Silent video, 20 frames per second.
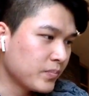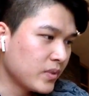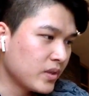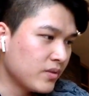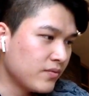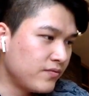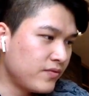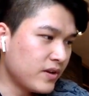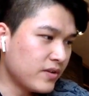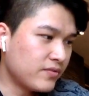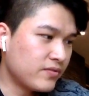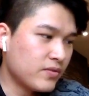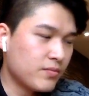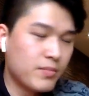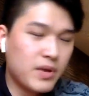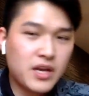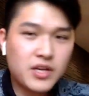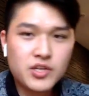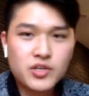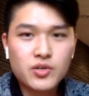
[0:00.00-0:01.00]
fifth,
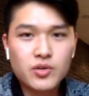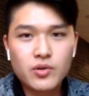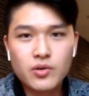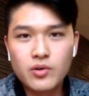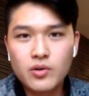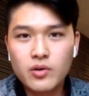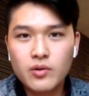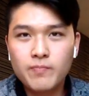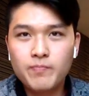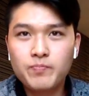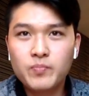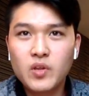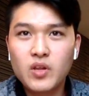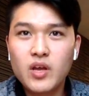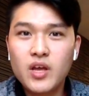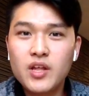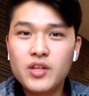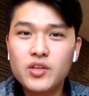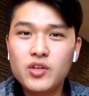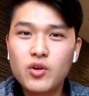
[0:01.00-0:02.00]
make sure
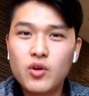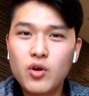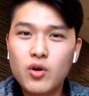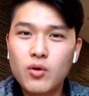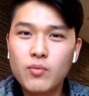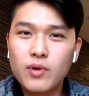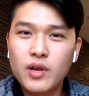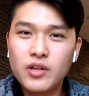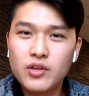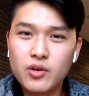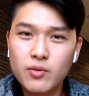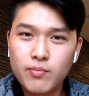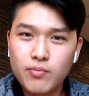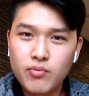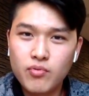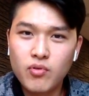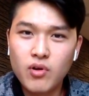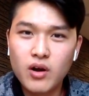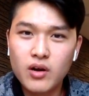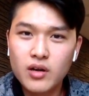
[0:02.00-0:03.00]
in your
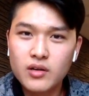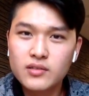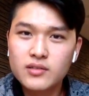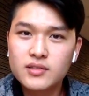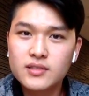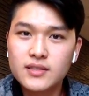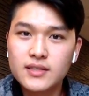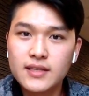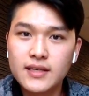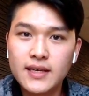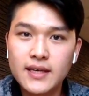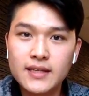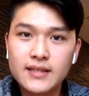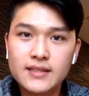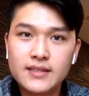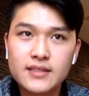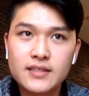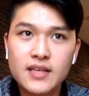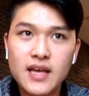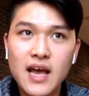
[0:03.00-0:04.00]
product
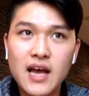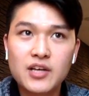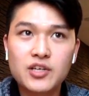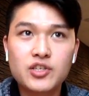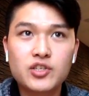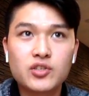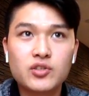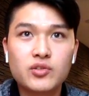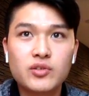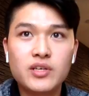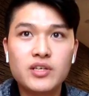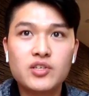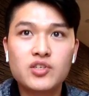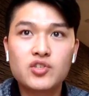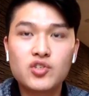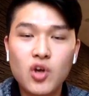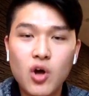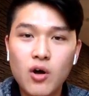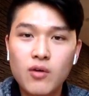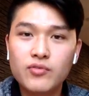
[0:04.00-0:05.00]
it actually
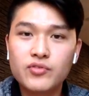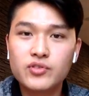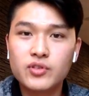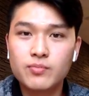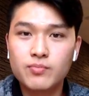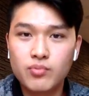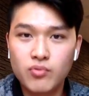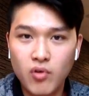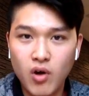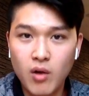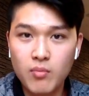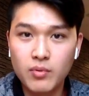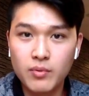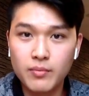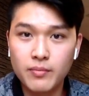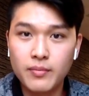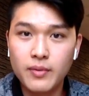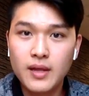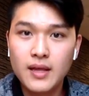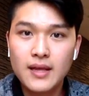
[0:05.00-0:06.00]
solves the
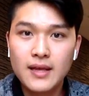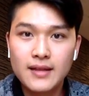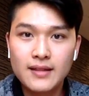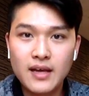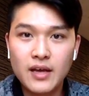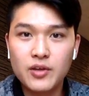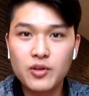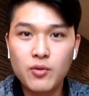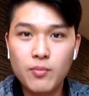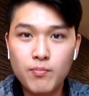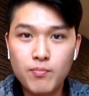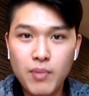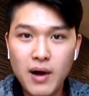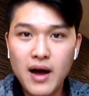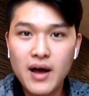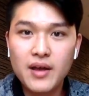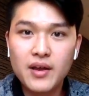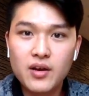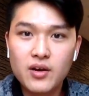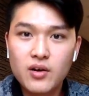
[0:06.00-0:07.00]
problem that your
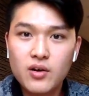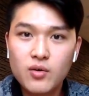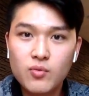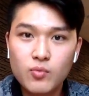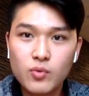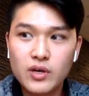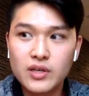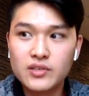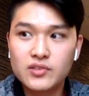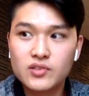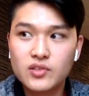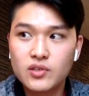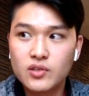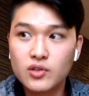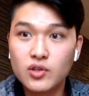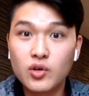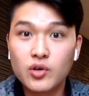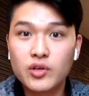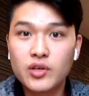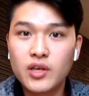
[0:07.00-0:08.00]
buyer was
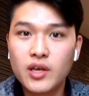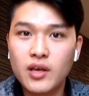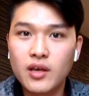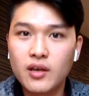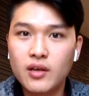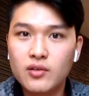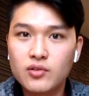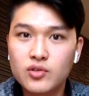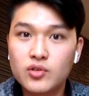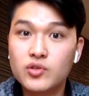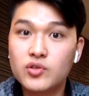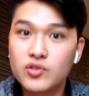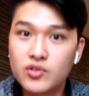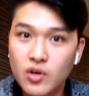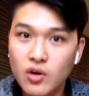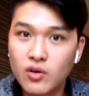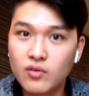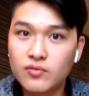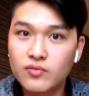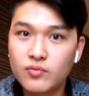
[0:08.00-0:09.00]
looking to
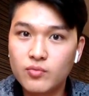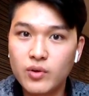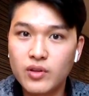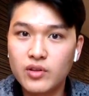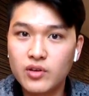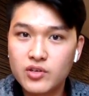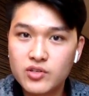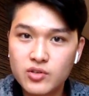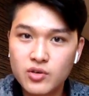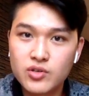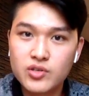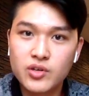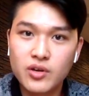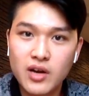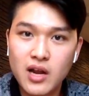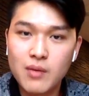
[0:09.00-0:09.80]
solve when they're searching on